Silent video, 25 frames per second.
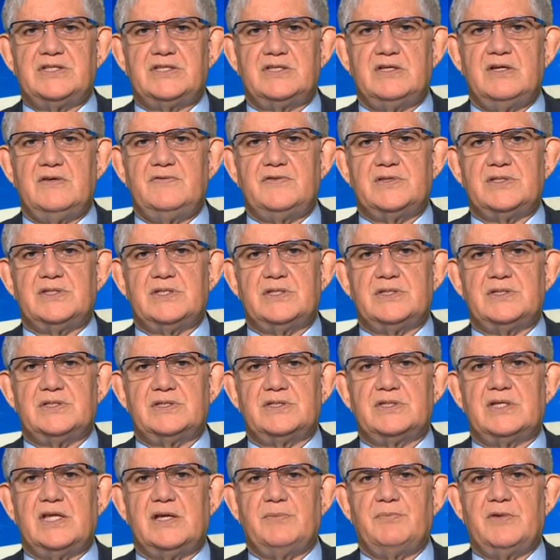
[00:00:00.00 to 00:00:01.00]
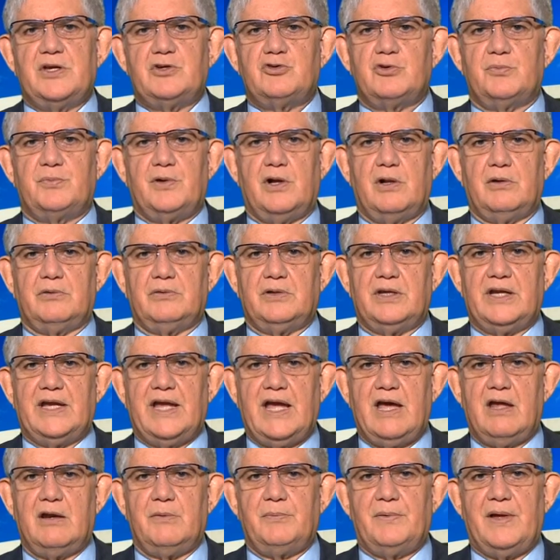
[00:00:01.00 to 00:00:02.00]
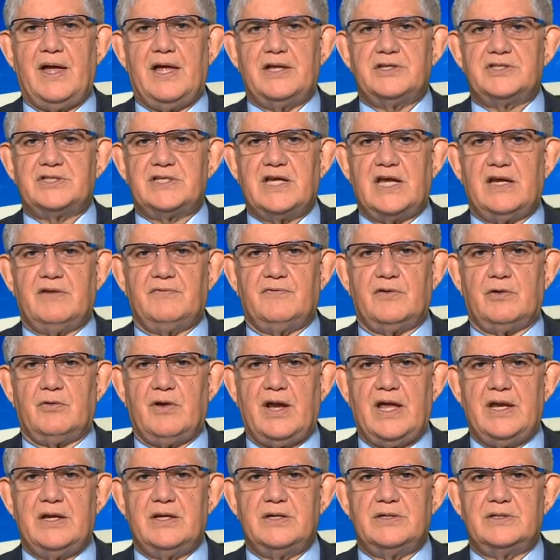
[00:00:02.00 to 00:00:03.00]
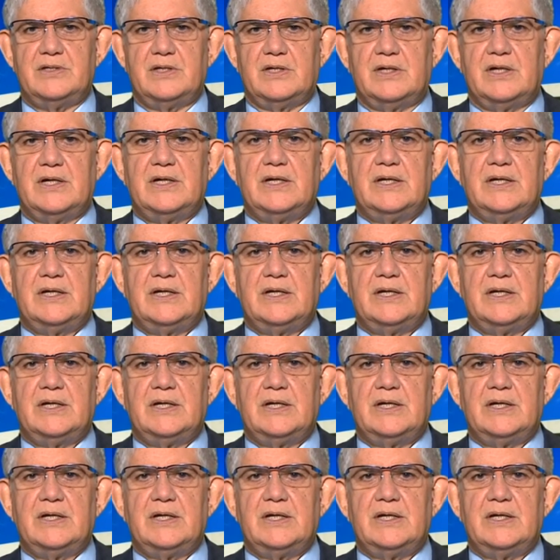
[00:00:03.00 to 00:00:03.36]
services their metropolitan counterparts take for granted.